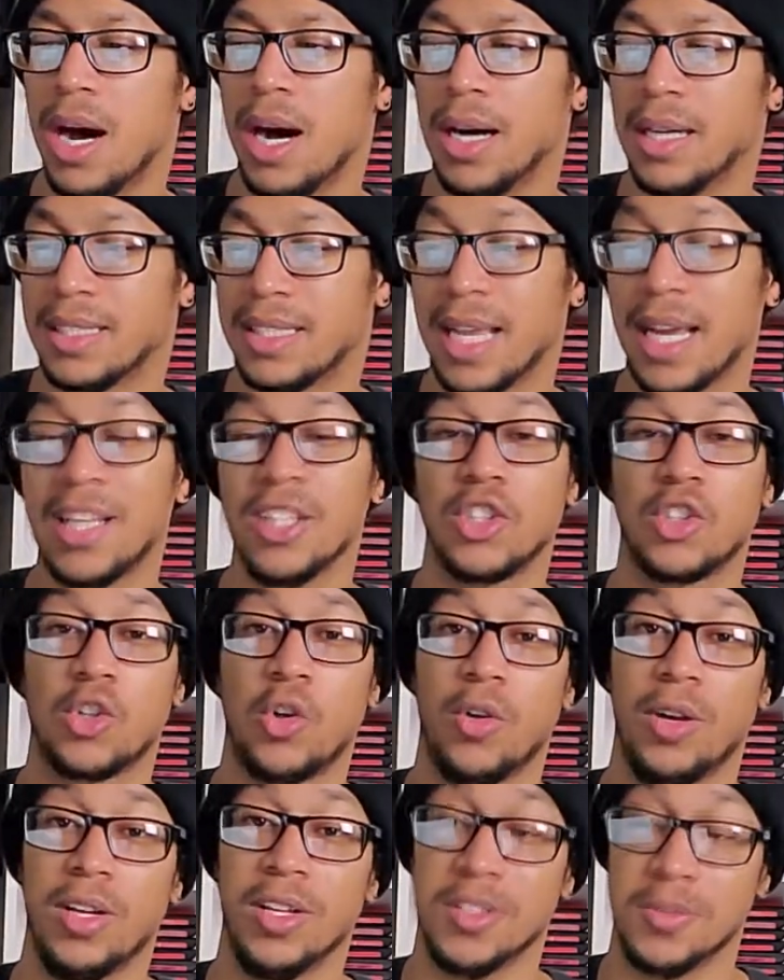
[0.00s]
Second
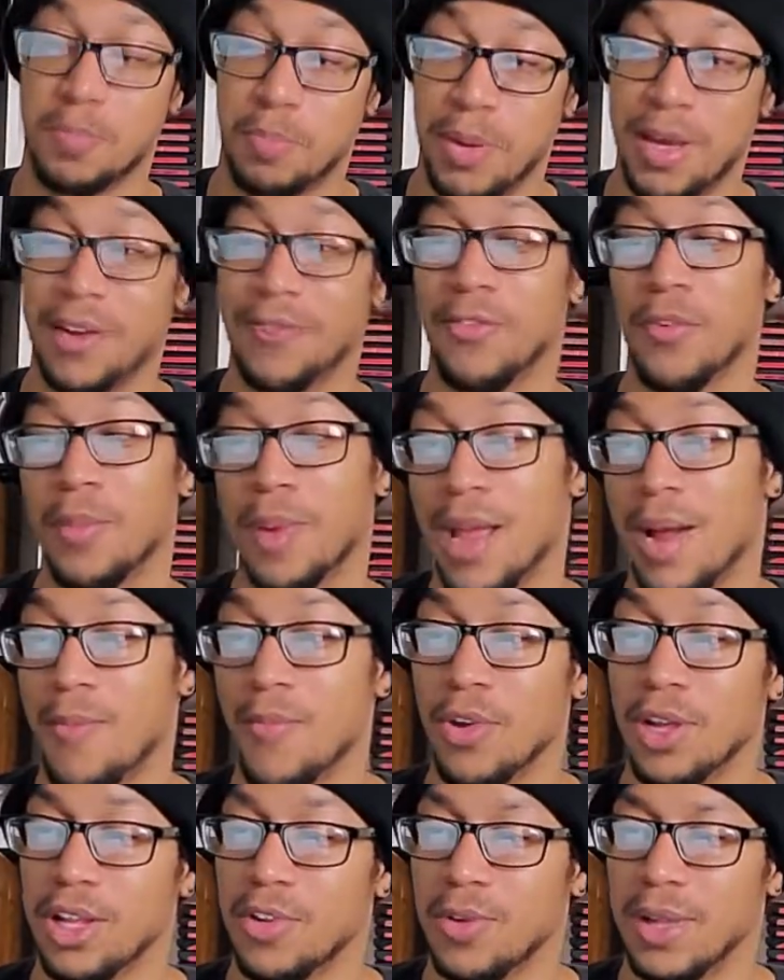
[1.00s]
story is big for me. I'm
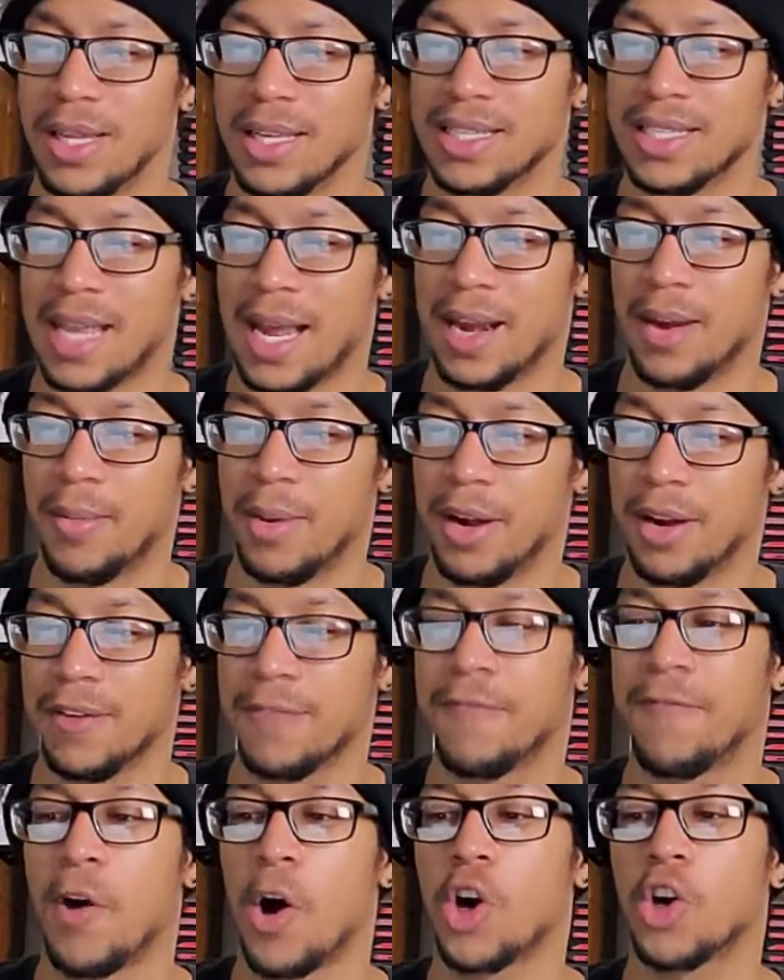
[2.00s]
really excited about it.
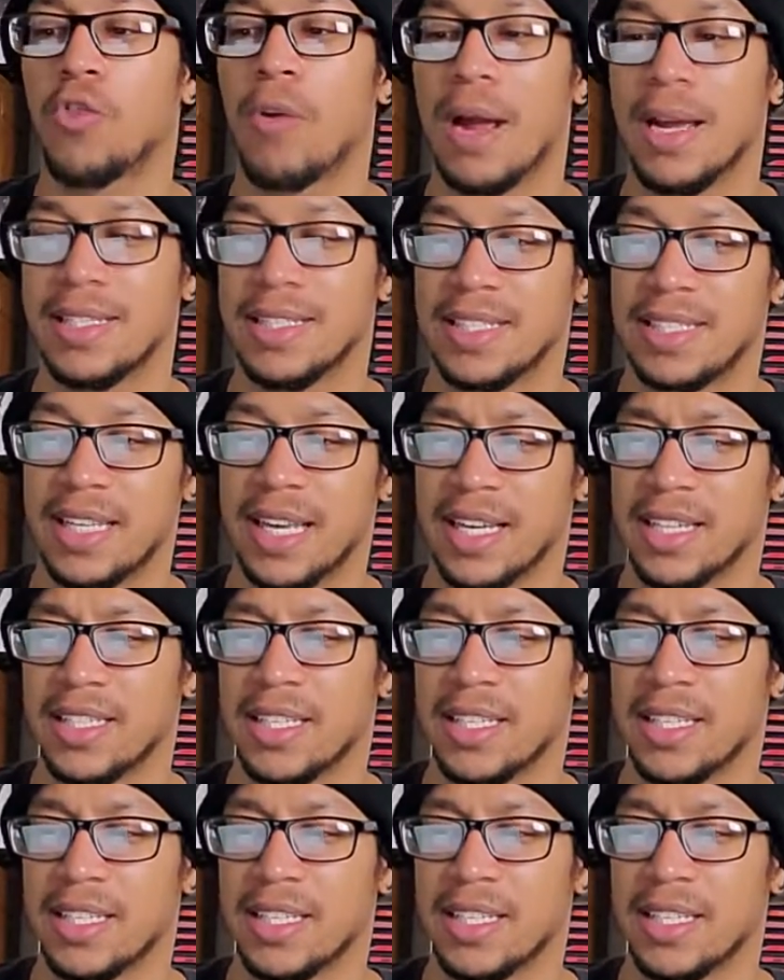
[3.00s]
Far Cry 6.